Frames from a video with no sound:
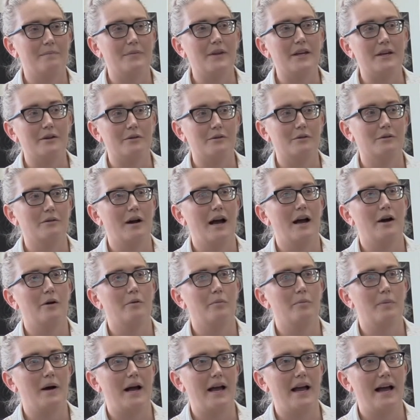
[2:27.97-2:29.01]
It'll
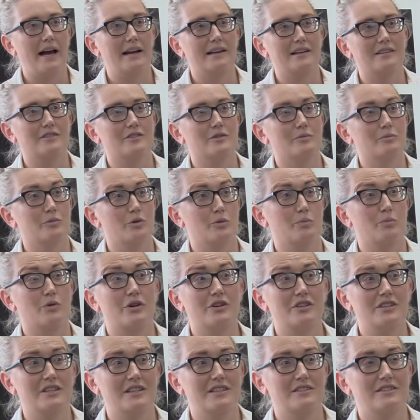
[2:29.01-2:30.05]
help by adding some more
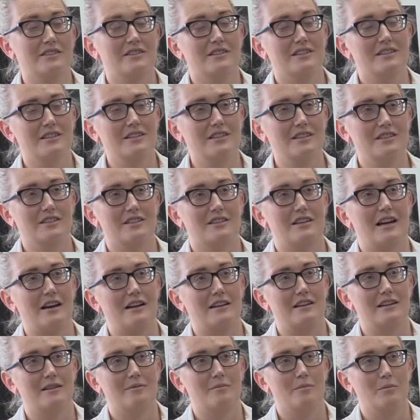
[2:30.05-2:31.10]
protein to the dish and
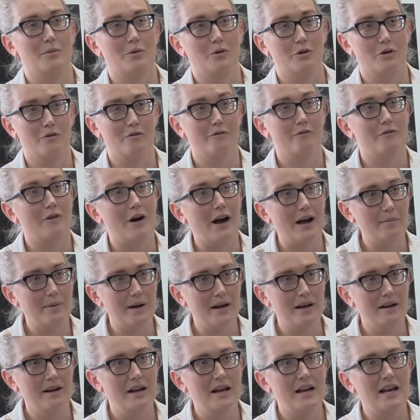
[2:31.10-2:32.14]
adding more
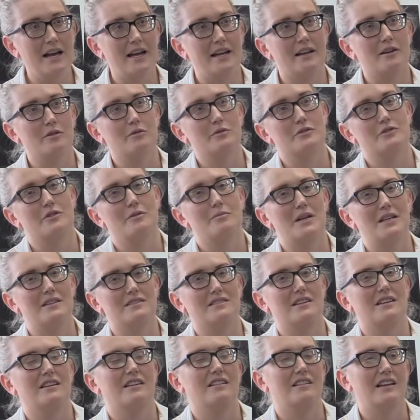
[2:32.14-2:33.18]
fibre, and it also
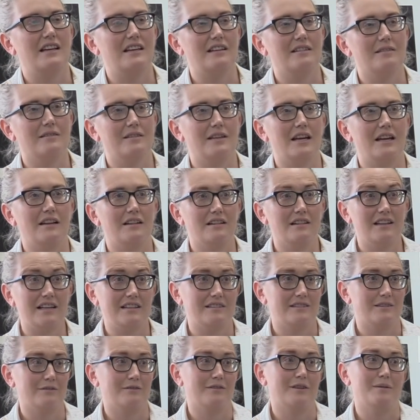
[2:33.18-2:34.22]
means that you need
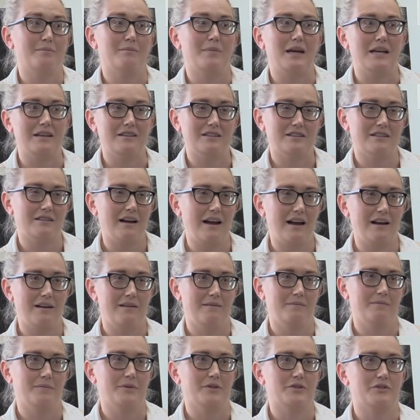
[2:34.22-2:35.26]
less of the meat.
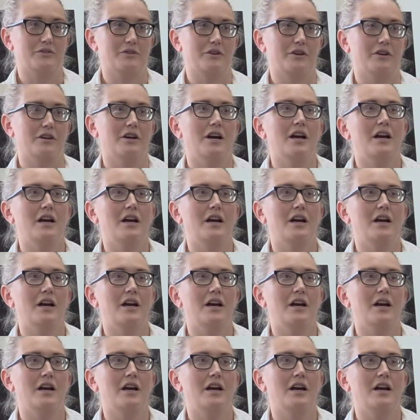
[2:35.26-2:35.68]
So